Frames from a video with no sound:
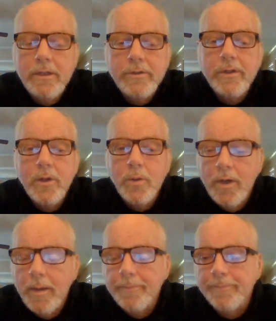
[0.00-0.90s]
So
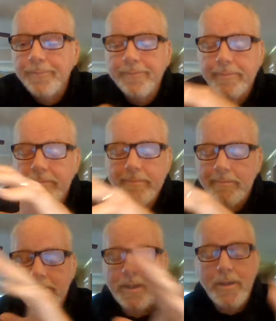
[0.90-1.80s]
I'm
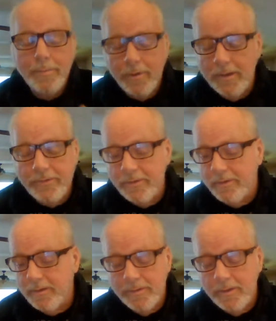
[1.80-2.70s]
in the process
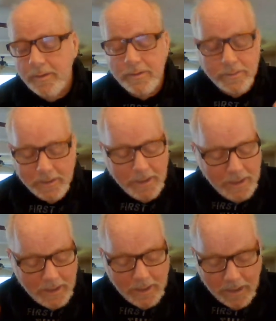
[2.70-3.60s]
of it. It just,
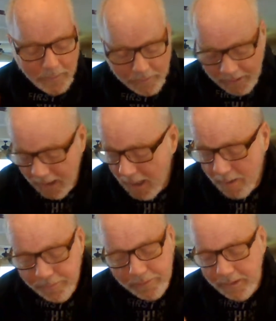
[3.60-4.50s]
you know, it was like
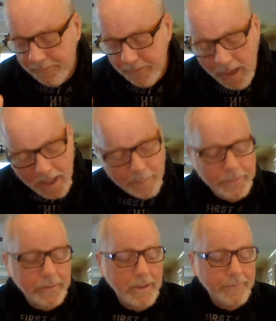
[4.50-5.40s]
obstacle after
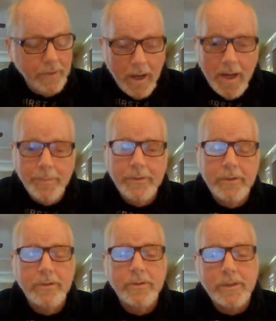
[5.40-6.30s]
obstacle after
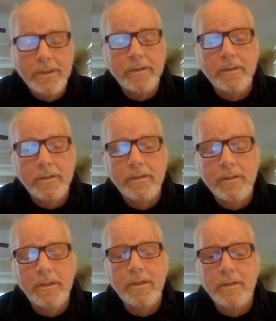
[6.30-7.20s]
obstacle to get to
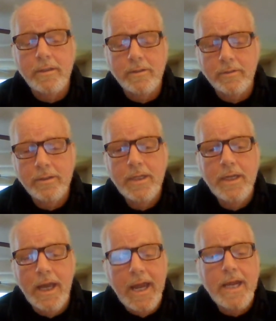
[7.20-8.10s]
to get to this.
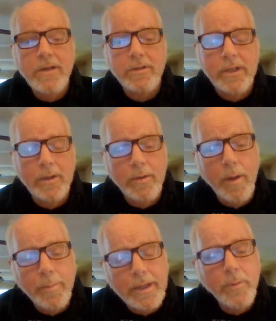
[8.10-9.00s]
Hey, just get
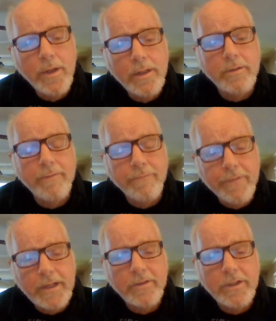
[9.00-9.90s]
help me get rid of this
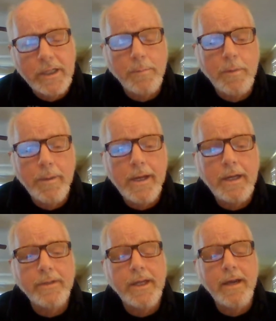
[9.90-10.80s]
infection and get me back
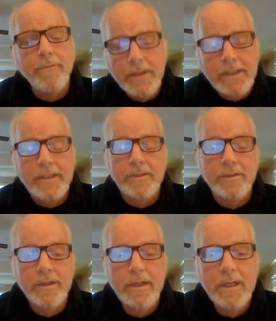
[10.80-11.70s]
on the I Vs.